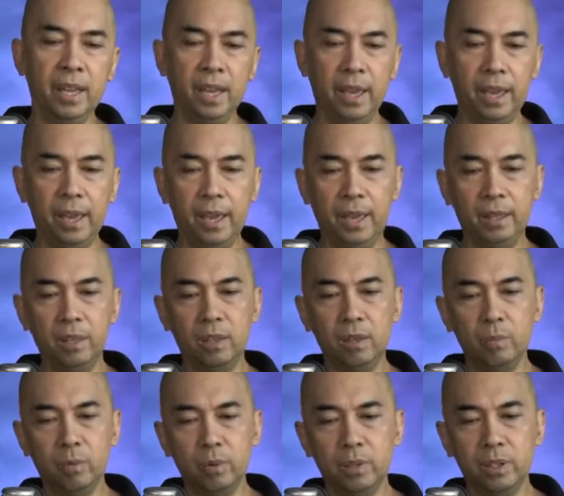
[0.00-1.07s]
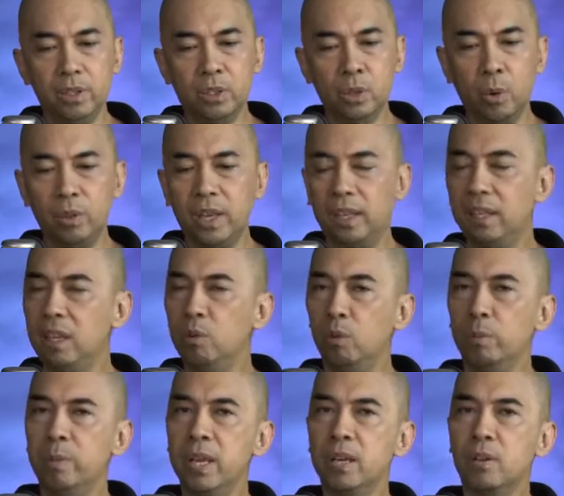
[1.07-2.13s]
and so that it
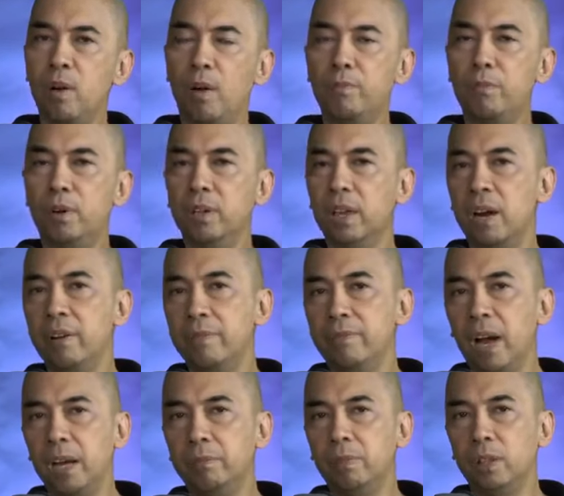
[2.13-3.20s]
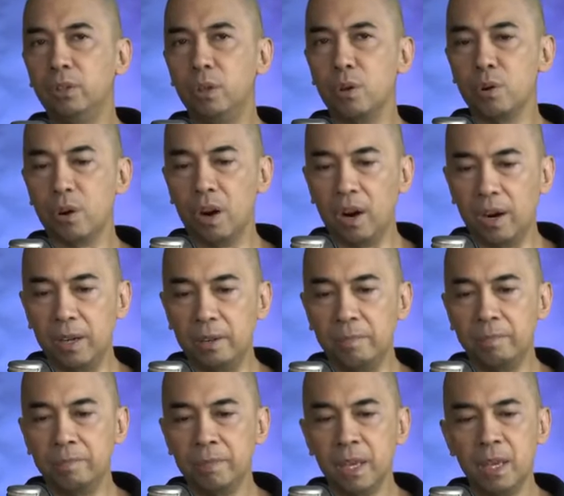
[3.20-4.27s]
will bring comfort and revival to your heart.
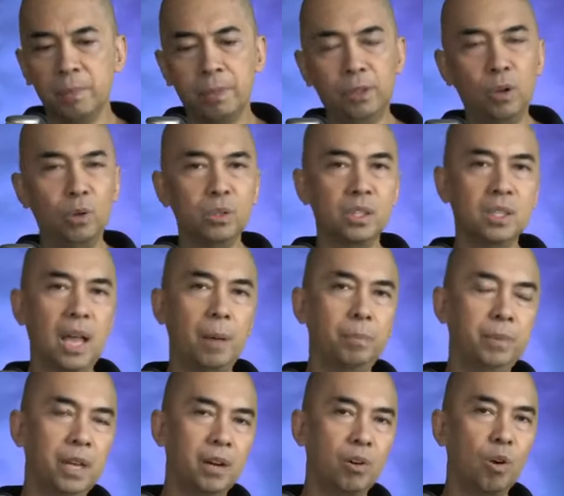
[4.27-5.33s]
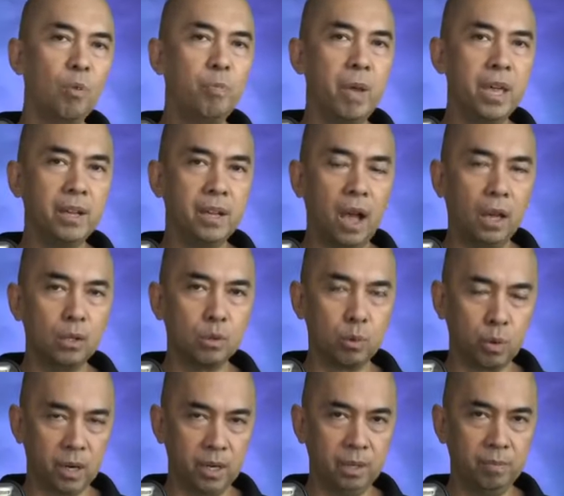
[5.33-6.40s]
But don't stop there. Obey God's
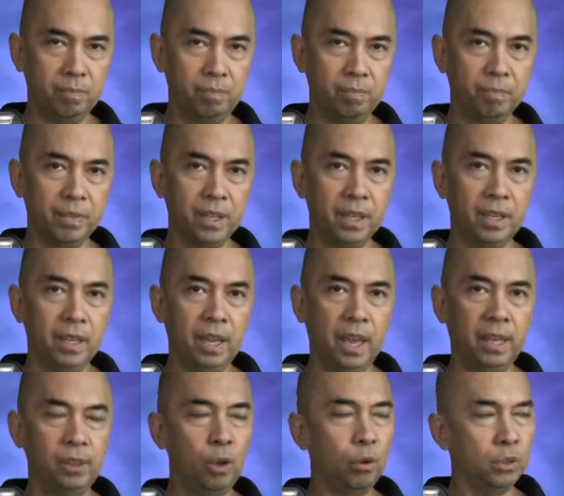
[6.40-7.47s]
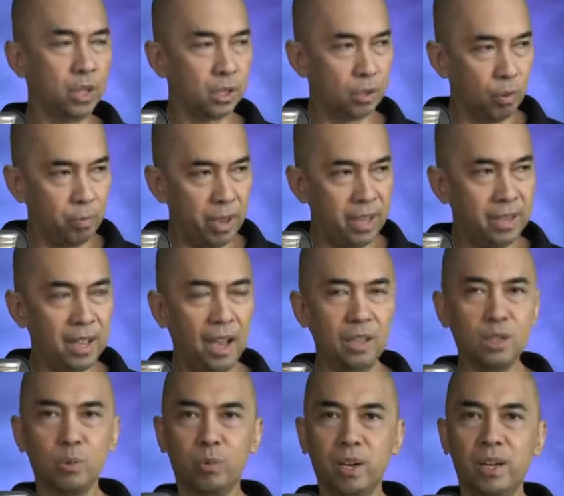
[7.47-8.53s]
word. And don't just obey
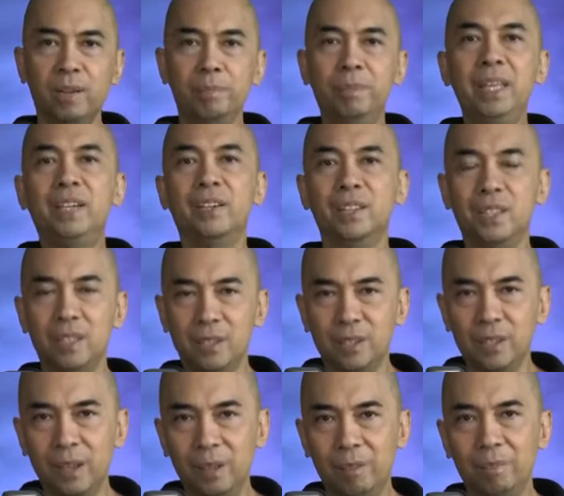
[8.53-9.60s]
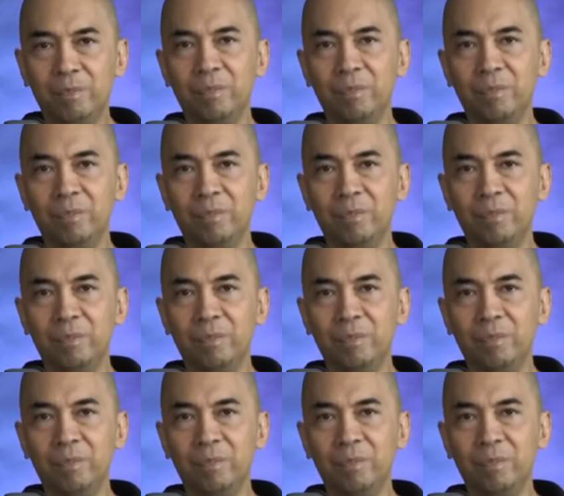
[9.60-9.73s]
God's word, be consistent.